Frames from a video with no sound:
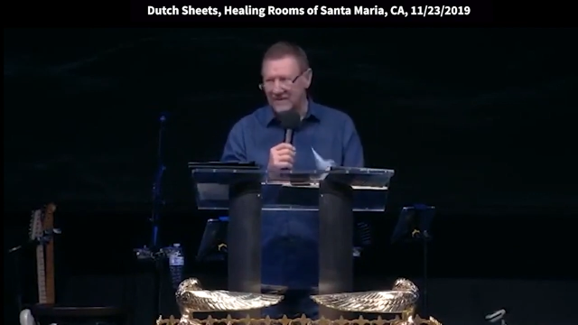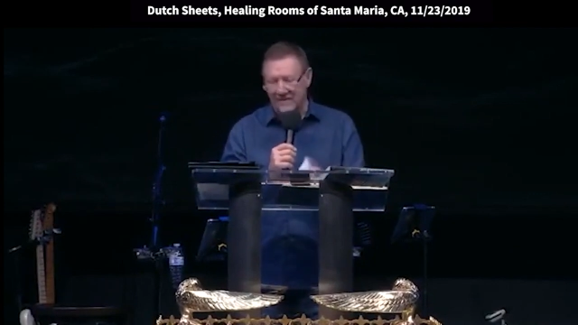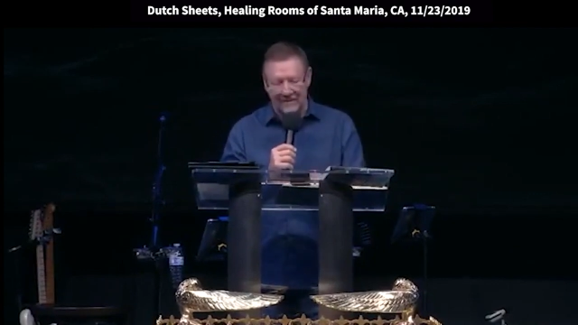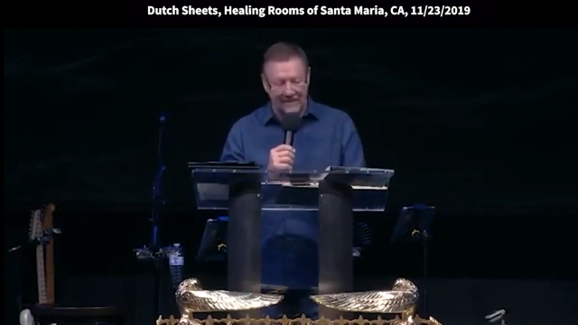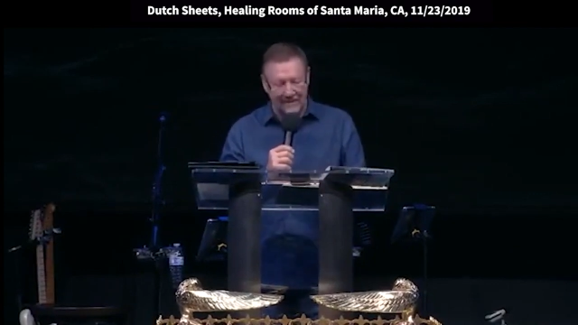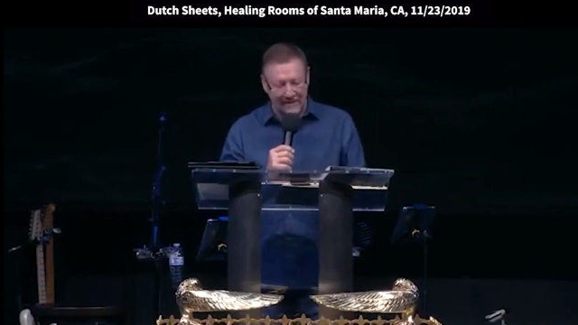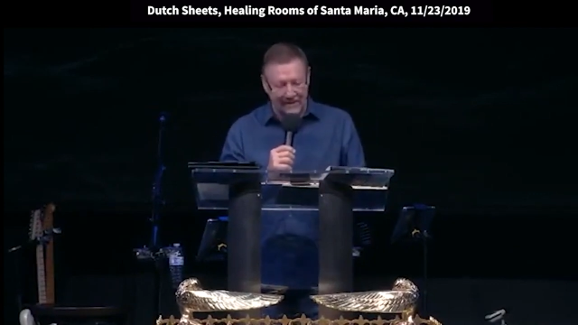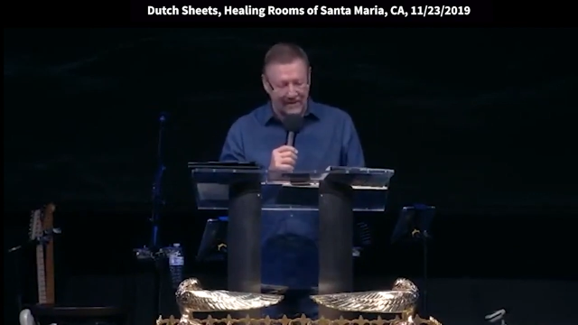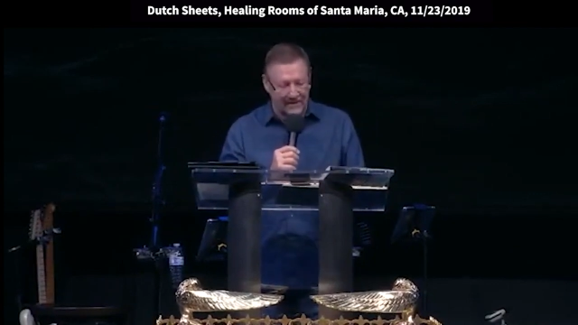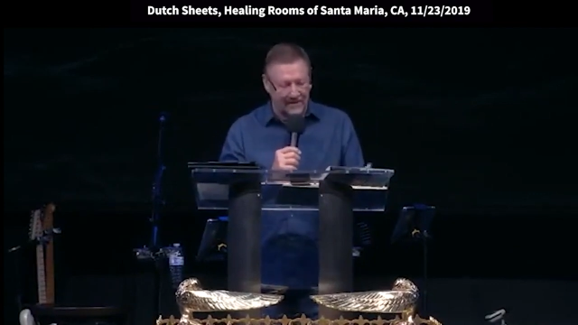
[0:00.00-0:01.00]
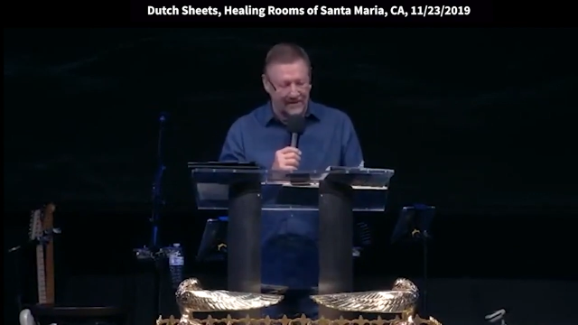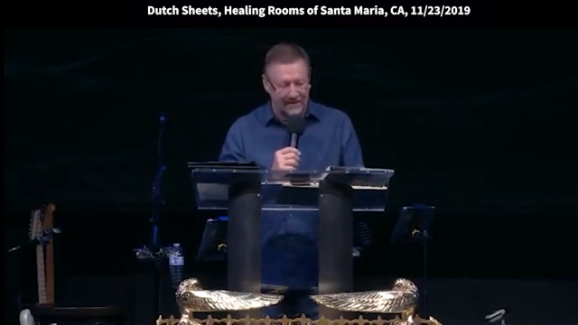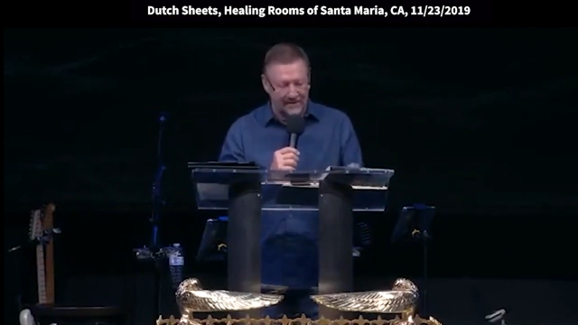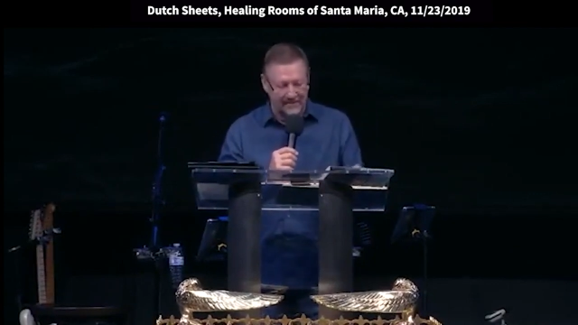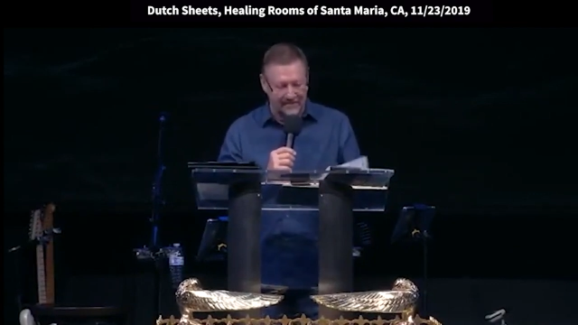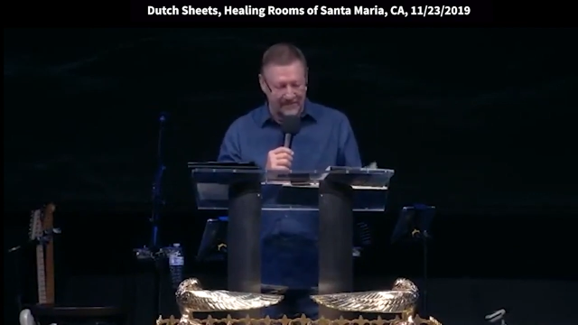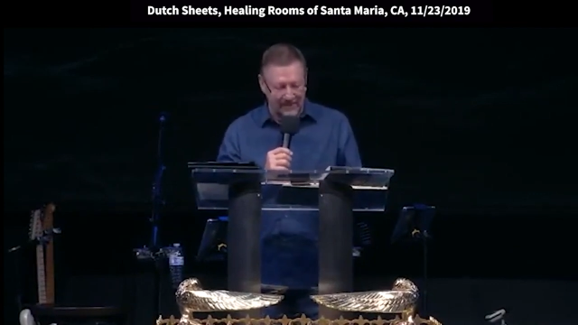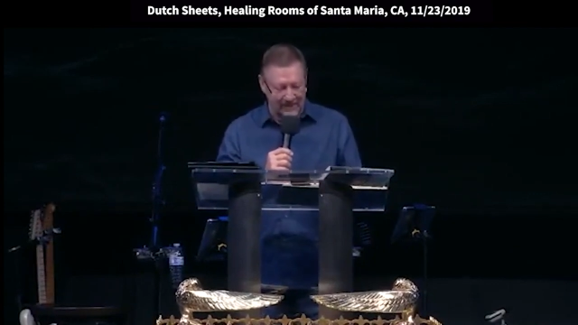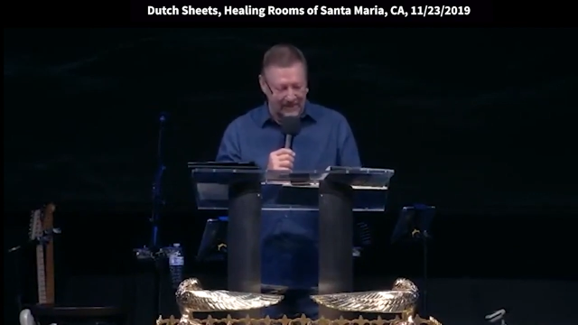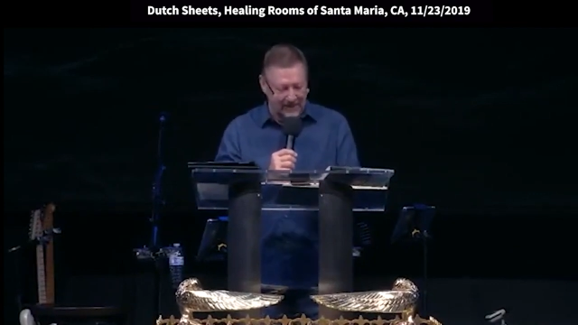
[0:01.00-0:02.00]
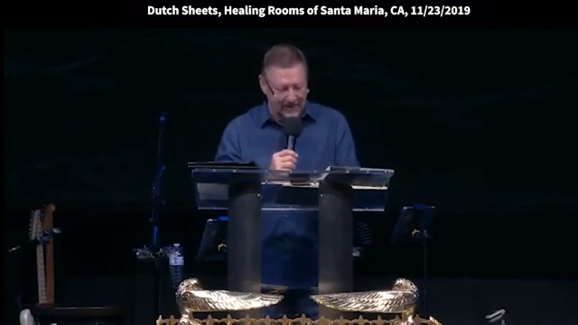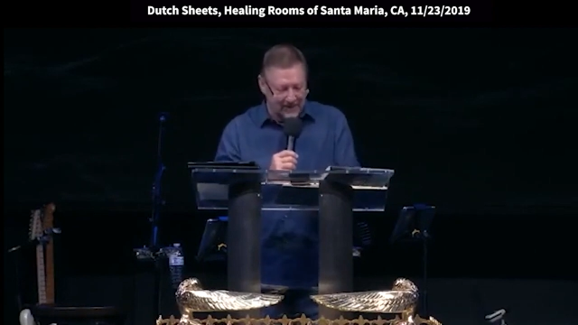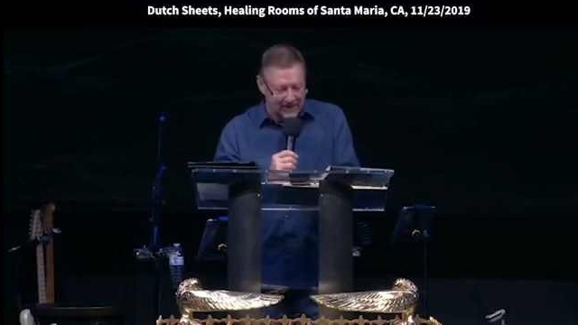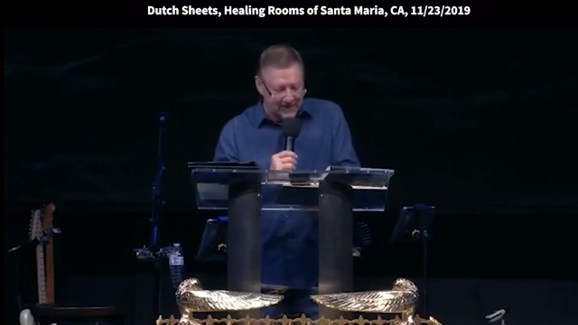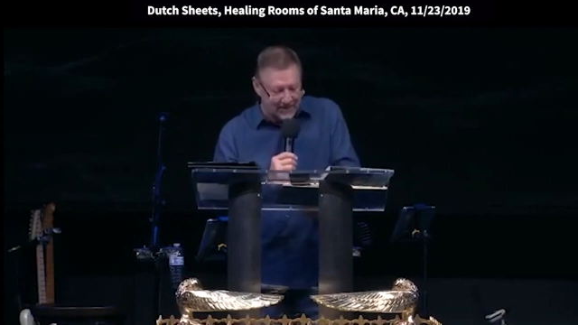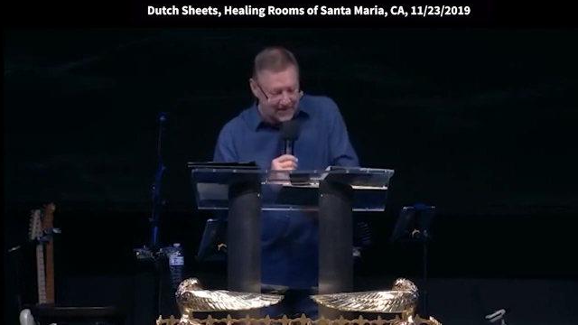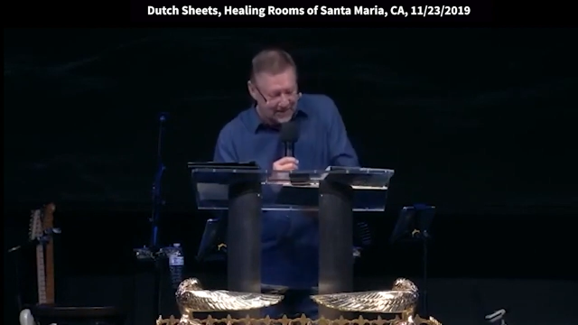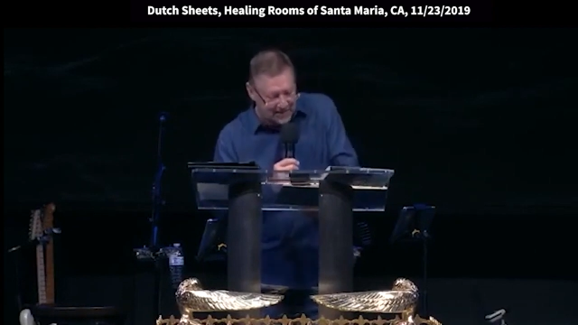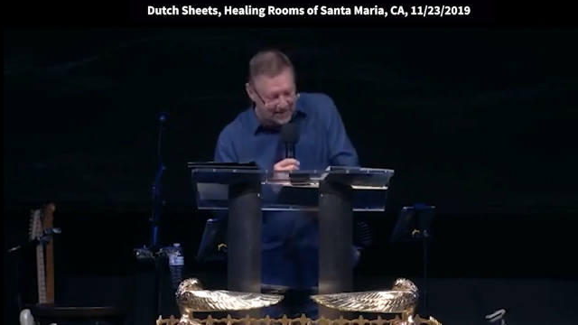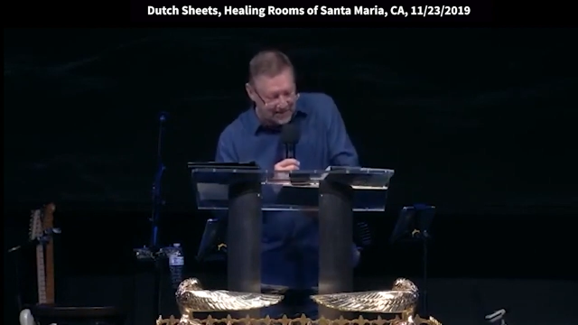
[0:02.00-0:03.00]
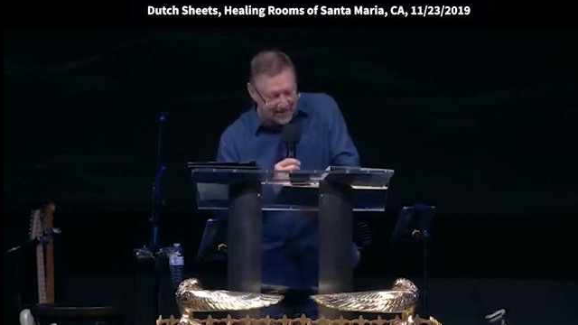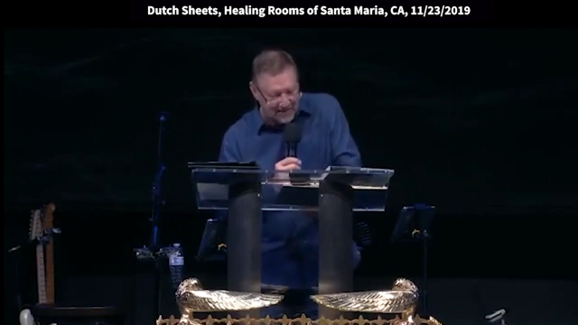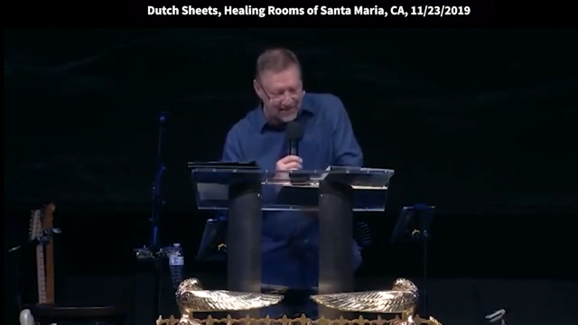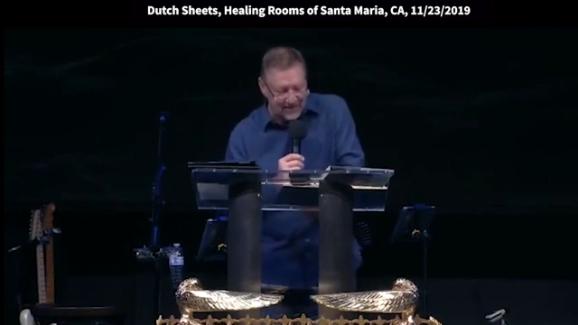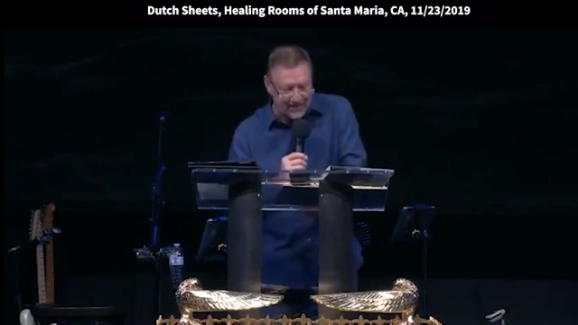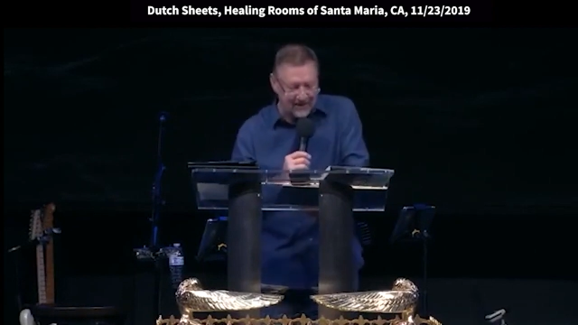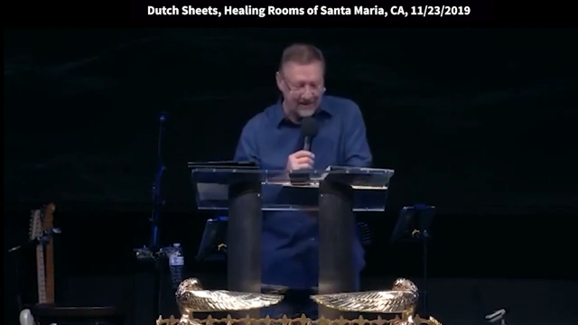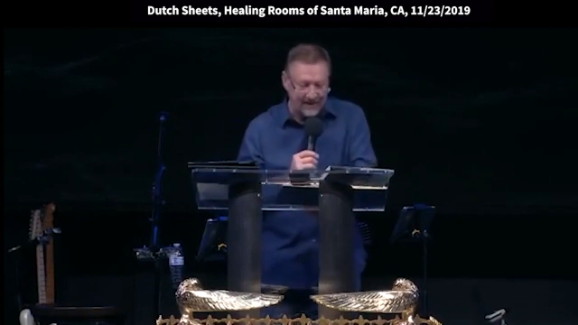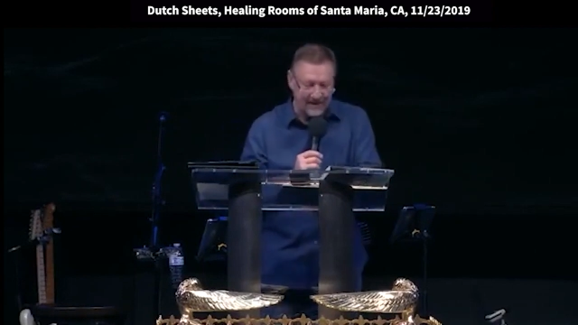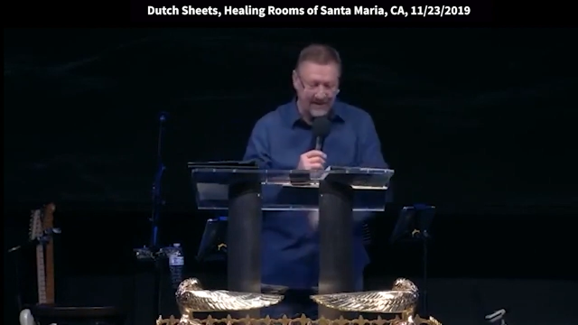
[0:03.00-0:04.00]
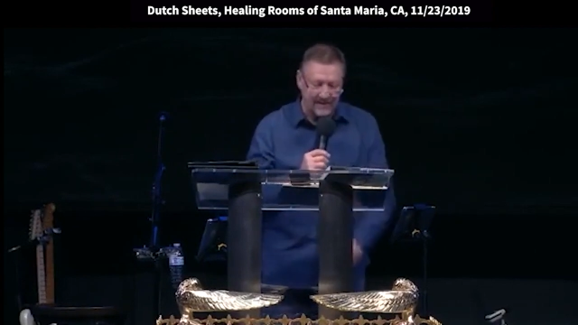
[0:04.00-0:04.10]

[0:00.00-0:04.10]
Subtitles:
[no speech]